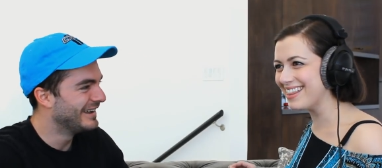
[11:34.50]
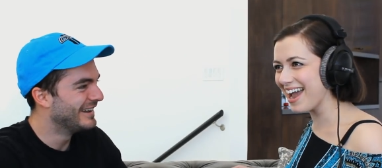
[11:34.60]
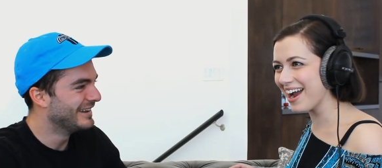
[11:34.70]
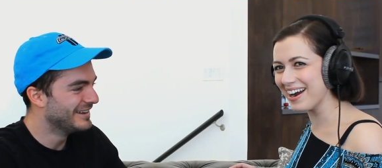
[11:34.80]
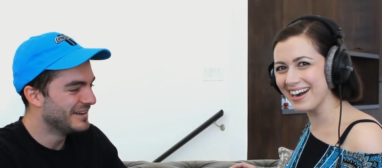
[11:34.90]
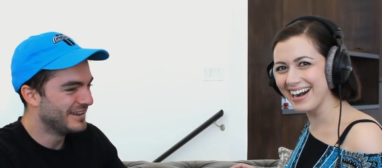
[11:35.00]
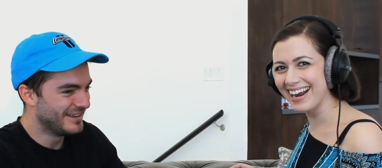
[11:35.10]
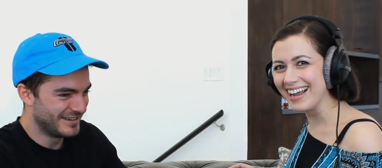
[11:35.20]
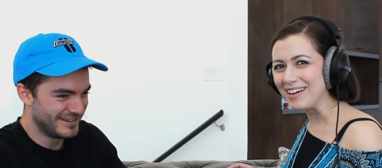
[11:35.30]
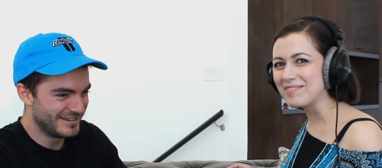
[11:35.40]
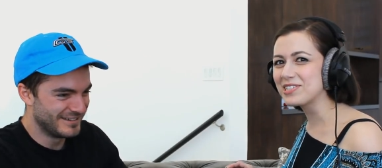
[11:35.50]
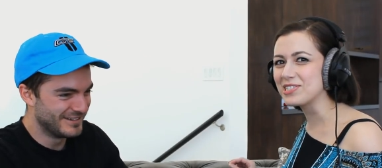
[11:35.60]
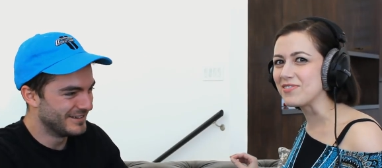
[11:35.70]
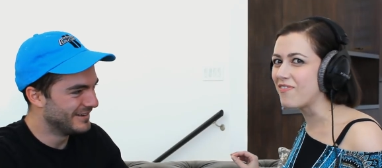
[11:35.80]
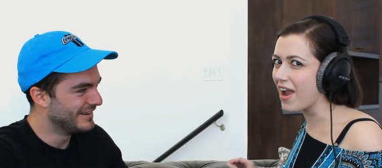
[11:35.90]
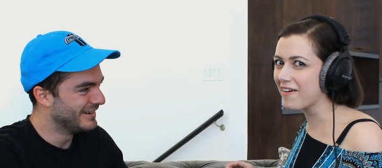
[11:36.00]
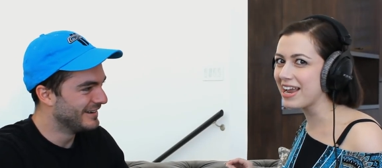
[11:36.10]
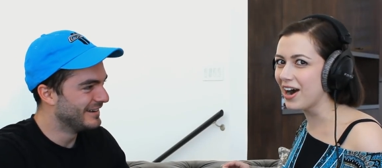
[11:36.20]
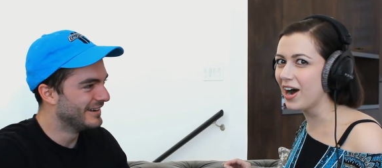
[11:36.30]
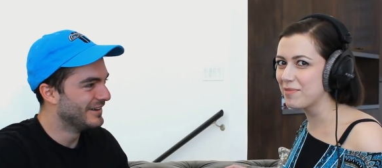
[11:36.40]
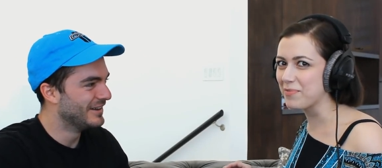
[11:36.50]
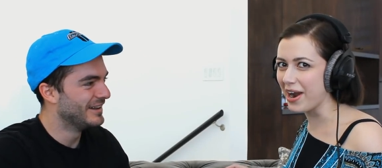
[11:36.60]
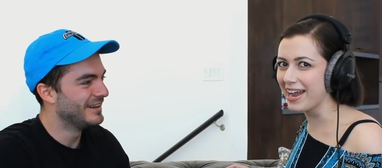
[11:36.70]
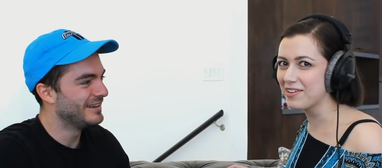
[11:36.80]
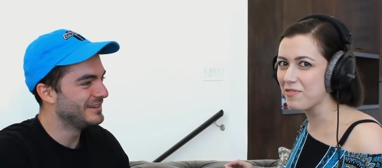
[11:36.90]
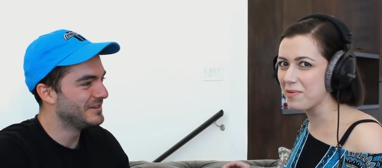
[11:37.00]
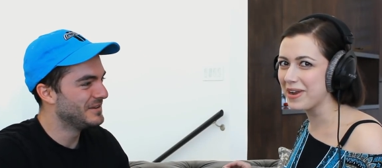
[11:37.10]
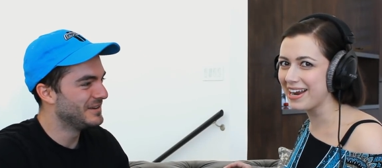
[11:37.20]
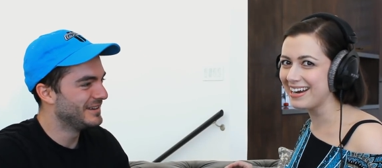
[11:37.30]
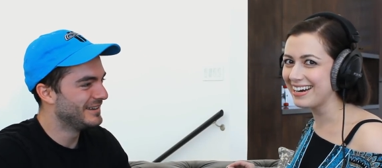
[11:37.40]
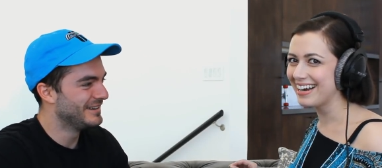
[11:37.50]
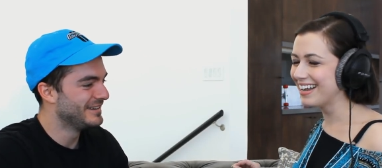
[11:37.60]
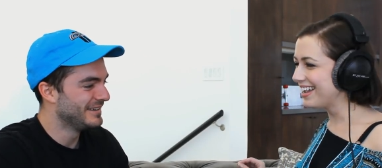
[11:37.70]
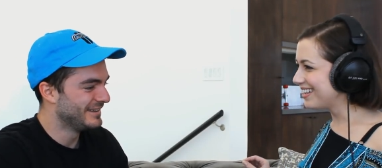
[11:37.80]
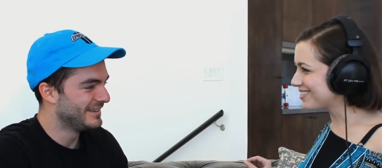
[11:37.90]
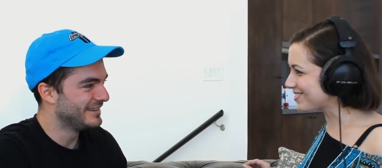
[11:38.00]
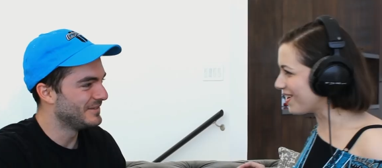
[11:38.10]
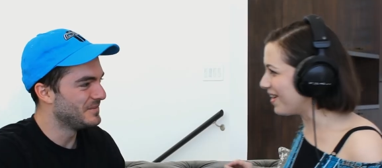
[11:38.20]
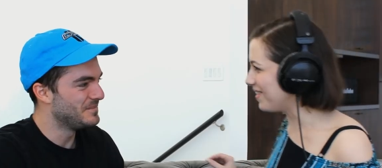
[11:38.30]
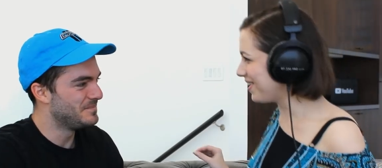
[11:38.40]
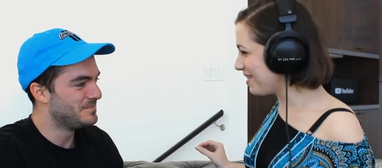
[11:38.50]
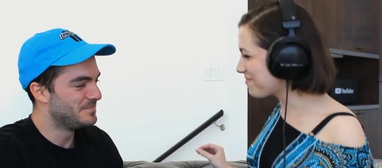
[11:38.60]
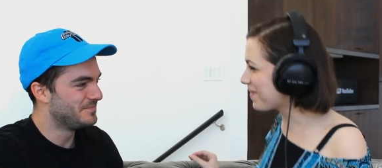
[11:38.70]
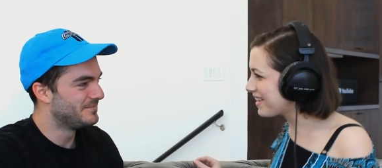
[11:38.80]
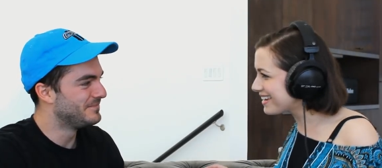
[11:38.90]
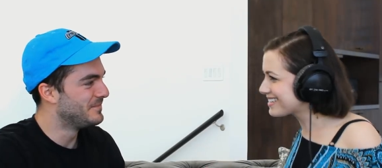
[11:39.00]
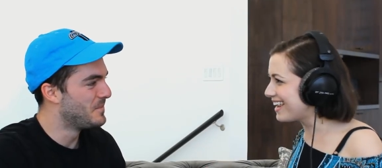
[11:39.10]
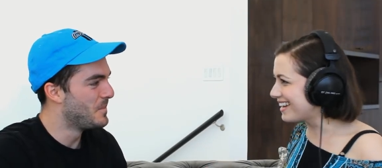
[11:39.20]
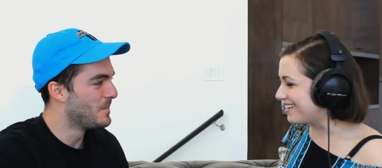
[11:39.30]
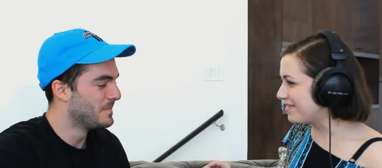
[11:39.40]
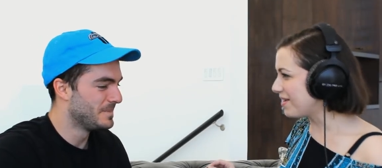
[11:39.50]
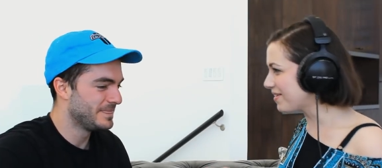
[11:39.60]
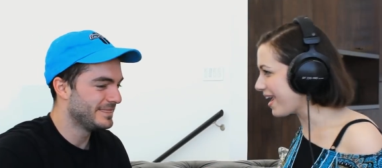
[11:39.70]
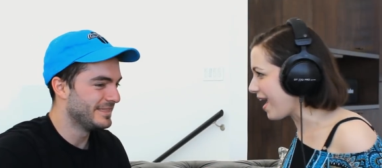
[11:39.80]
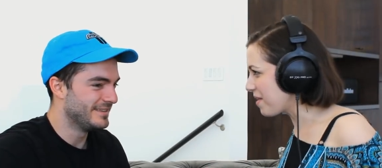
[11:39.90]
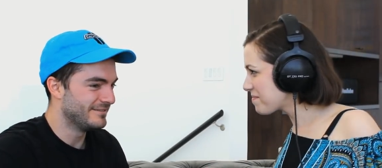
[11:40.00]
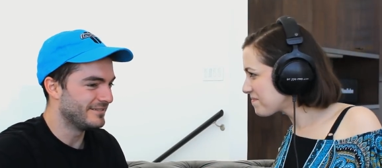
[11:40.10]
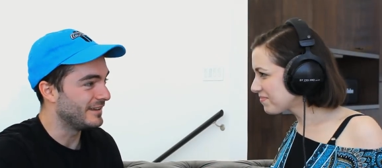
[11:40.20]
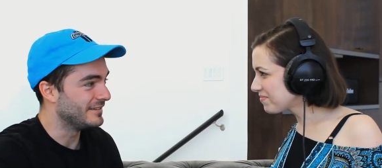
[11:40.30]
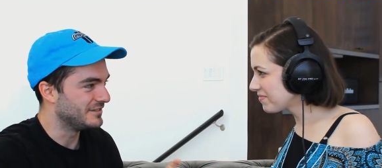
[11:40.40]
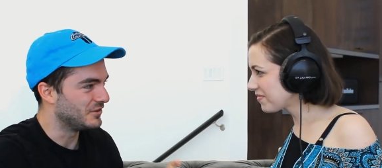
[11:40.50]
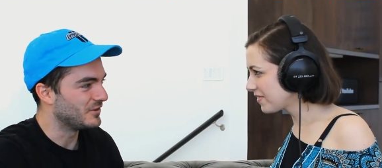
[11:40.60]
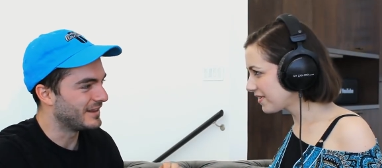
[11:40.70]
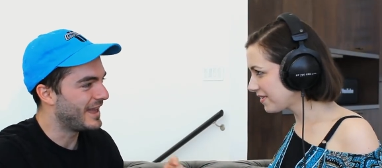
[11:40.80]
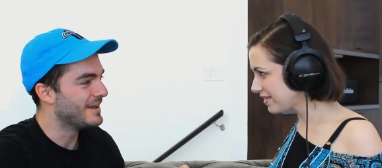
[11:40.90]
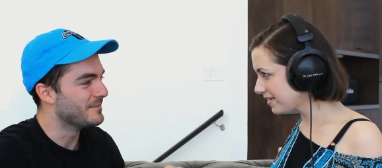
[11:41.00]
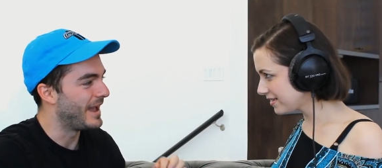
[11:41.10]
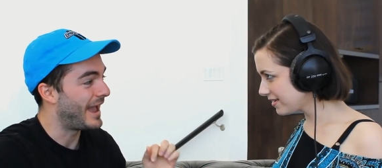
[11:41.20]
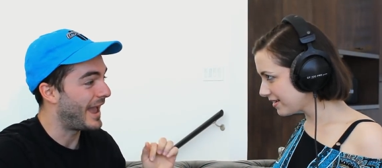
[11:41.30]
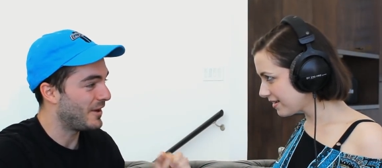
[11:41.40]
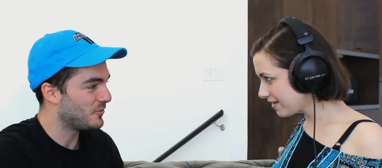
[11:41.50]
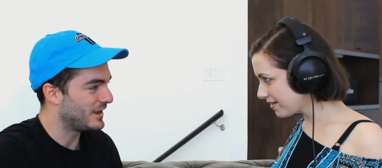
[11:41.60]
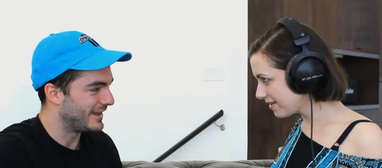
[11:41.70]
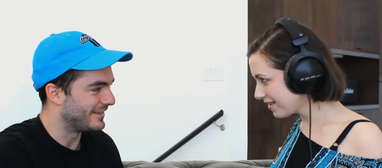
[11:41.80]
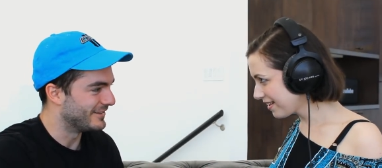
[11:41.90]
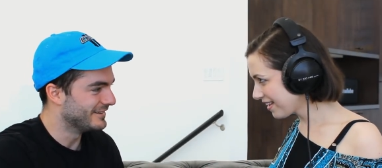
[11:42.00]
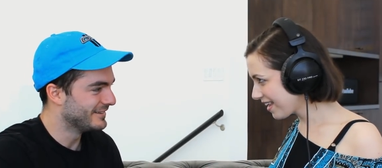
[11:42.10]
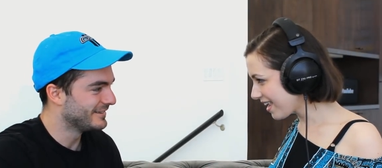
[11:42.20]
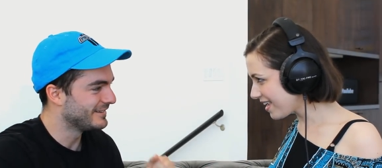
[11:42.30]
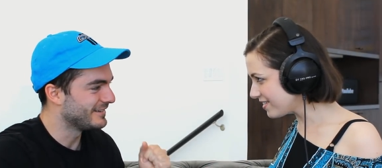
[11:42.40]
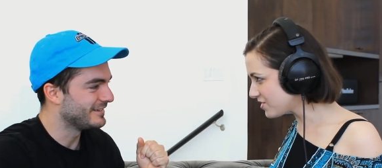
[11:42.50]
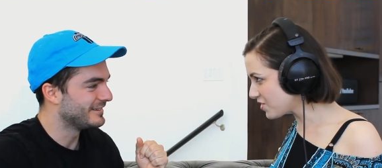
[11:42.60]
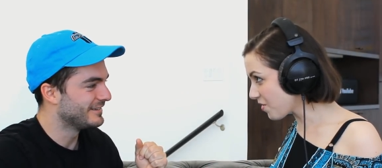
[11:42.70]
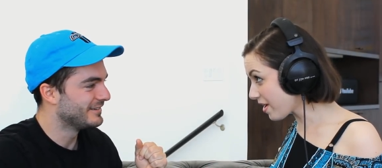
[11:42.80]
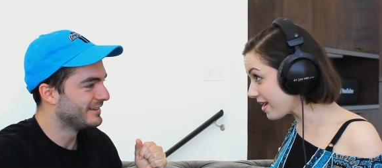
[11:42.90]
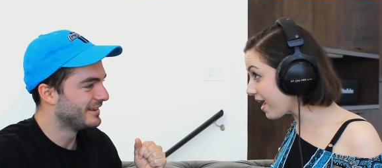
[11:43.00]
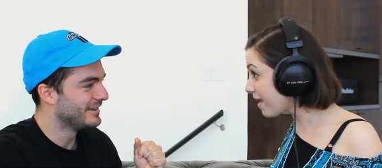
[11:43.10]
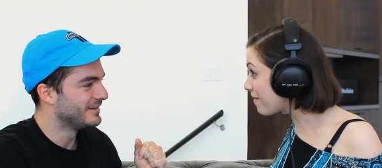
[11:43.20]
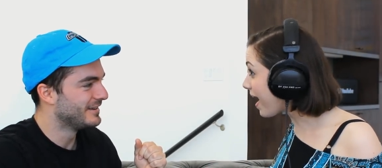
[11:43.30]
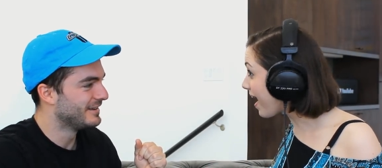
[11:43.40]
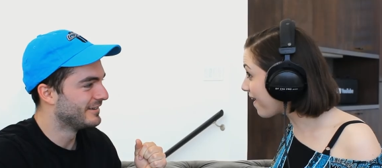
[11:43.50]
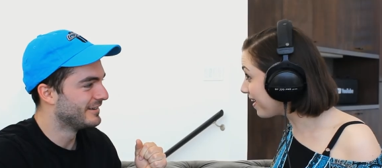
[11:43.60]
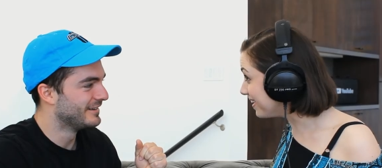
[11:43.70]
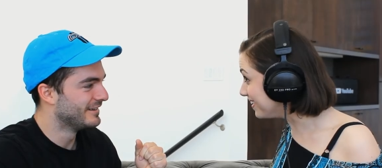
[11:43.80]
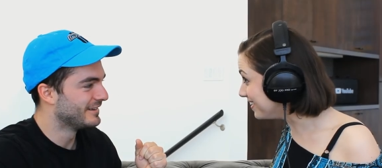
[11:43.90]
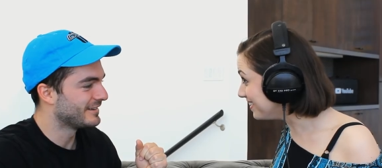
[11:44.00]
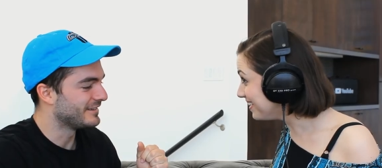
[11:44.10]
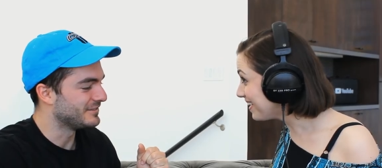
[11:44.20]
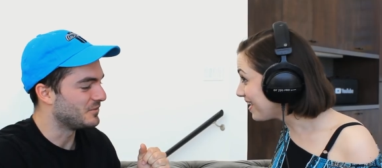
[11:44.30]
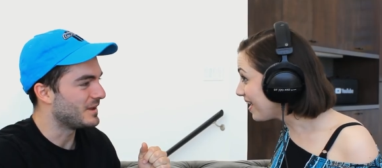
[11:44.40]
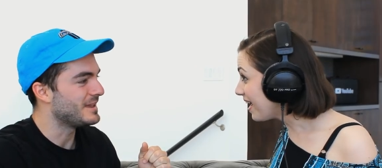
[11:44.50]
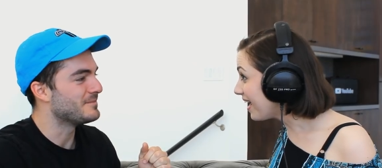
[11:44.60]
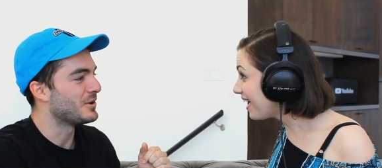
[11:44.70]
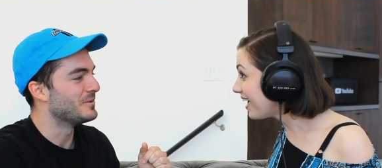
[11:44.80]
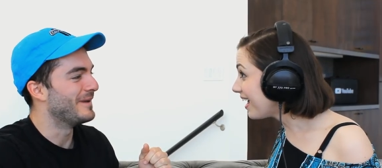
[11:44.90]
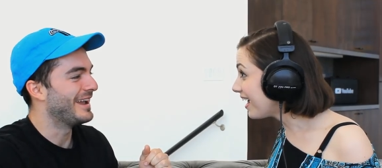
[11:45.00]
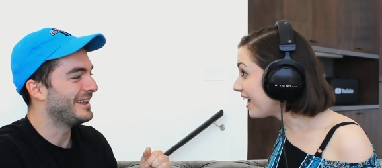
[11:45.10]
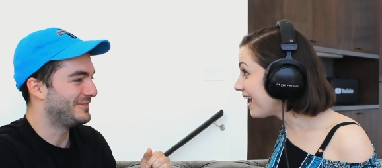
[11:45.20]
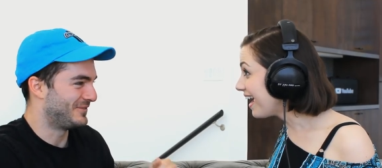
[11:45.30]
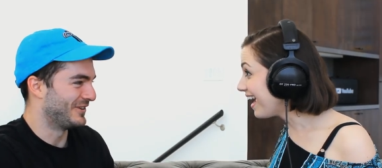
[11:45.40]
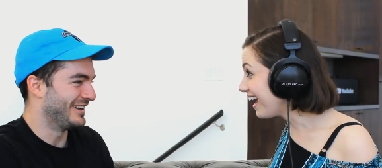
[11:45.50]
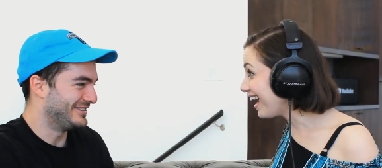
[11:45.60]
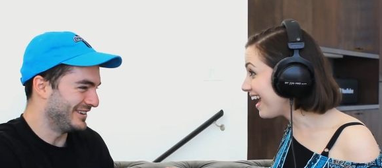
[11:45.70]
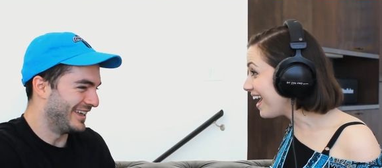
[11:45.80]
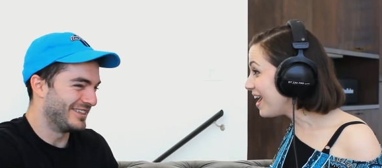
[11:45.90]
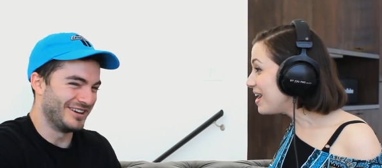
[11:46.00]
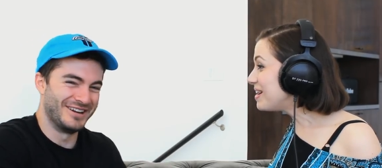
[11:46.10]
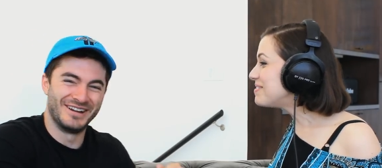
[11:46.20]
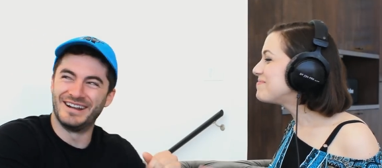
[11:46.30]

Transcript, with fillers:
Speaker 1: in there, which is very on brand for me. So I'm pretty excited. Okay.
Speaker 2: Is your name Ariel?
Speaker 1: Is your name Ariel?
Speaker 2: We mermaid for each other.